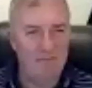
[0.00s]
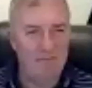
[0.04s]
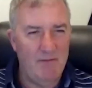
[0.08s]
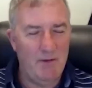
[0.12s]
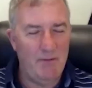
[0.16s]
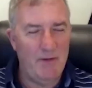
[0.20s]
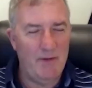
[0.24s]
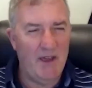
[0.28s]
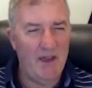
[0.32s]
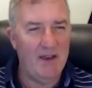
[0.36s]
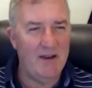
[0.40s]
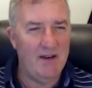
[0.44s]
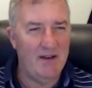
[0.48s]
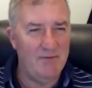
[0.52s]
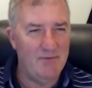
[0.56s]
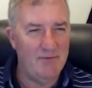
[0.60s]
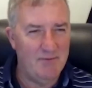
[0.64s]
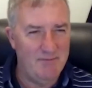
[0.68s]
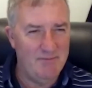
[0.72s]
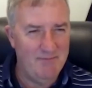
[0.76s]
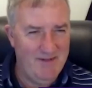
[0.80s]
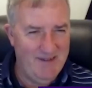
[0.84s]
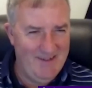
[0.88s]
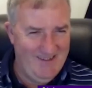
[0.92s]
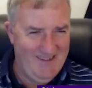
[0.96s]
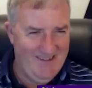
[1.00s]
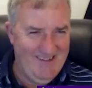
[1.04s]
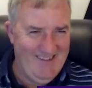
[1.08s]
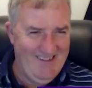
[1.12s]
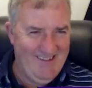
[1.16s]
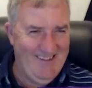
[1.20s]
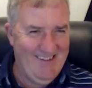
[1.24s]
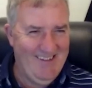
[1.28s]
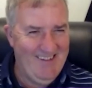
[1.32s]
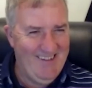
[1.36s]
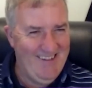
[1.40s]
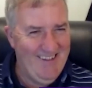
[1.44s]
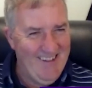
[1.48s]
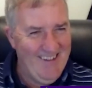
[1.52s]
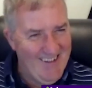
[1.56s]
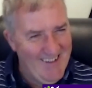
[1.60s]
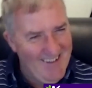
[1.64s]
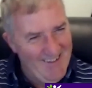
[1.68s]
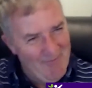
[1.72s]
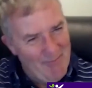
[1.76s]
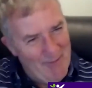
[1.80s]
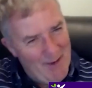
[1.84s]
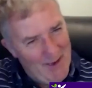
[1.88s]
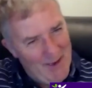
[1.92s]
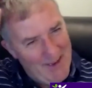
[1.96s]
A-level.
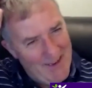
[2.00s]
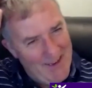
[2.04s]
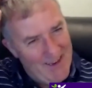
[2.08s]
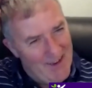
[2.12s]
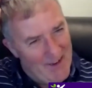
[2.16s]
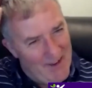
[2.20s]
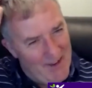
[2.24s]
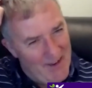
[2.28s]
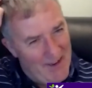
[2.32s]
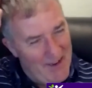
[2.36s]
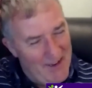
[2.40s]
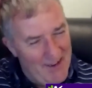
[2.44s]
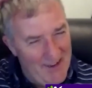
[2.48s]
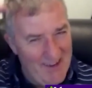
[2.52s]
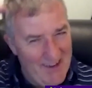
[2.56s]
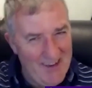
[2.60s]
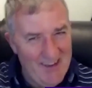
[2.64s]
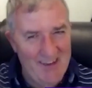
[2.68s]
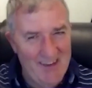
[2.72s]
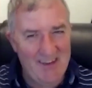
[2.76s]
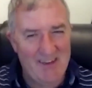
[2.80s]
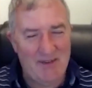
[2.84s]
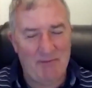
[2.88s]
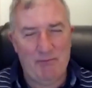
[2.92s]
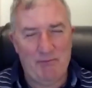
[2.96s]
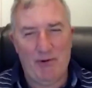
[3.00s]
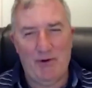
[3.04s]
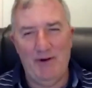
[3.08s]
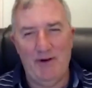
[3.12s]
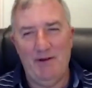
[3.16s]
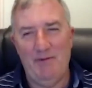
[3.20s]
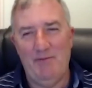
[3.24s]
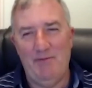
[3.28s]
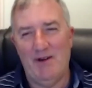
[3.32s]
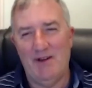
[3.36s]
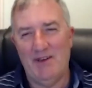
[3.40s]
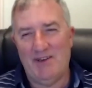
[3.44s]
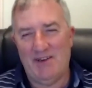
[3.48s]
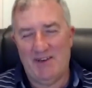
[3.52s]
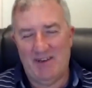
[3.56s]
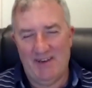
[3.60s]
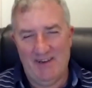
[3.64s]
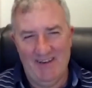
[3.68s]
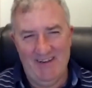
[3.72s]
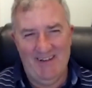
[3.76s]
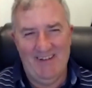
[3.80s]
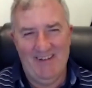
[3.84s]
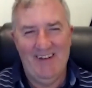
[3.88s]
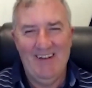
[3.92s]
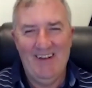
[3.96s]
But yeah, it is pretty much,
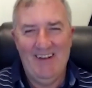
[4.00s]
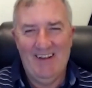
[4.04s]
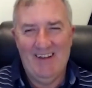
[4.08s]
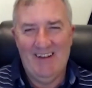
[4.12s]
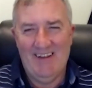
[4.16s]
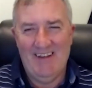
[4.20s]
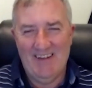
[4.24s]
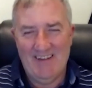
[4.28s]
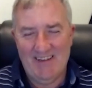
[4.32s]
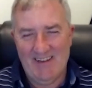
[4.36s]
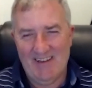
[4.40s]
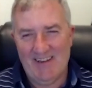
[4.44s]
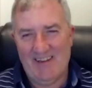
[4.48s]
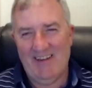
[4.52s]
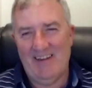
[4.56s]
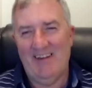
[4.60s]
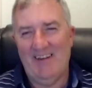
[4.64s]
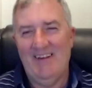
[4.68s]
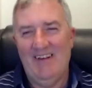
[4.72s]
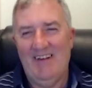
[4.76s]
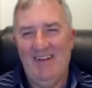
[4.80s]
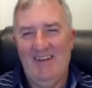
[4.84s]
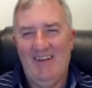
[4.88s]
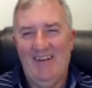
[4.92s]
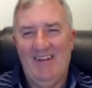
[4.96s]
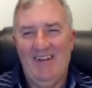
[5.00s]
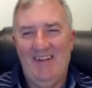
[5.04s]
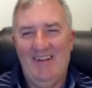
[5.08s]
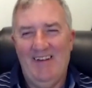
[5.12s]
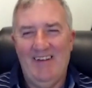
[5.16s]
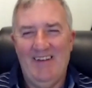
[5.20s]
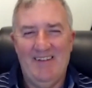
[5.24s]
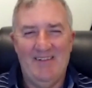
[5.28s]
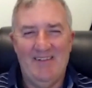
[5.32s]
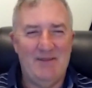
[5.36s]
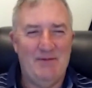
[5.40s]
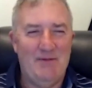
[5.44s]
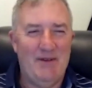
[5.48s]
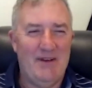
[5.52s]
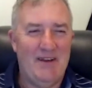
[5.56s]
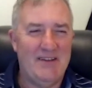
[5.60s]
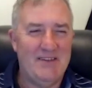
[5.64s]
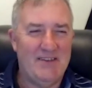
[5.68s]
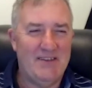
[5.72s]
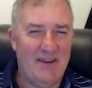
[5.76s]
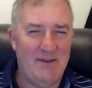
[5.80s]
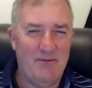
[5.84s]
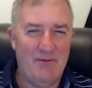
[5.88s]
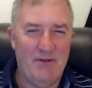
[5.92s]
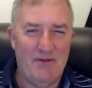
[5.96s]
it's like, you know, it's a bit like
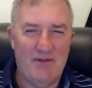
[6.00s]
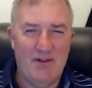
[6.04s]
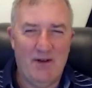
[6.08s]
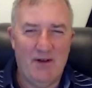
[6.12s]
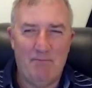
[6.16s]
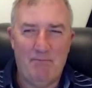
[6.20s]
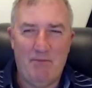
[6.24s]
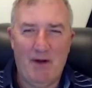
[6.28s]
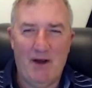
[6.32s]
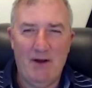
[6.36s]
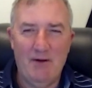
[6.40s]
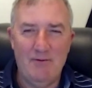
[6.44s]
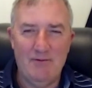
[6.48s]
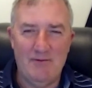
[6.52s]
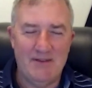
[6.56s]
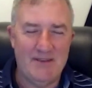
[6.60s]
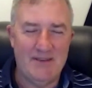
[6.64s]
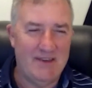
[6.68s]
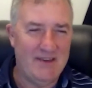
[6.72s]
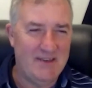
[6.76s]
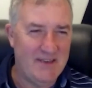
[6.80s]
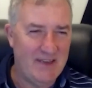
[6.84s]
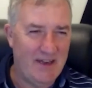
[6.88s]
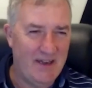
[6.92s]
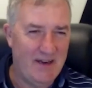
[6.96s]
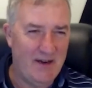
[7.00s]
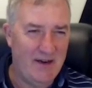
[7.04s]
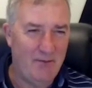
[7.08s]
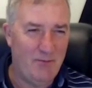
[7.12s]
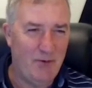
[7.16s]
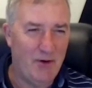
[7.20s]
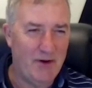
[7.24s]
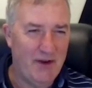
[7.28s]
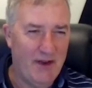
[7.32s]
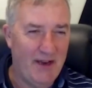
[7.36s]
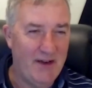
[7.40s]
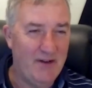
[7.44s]
saying we've got bones inside our body.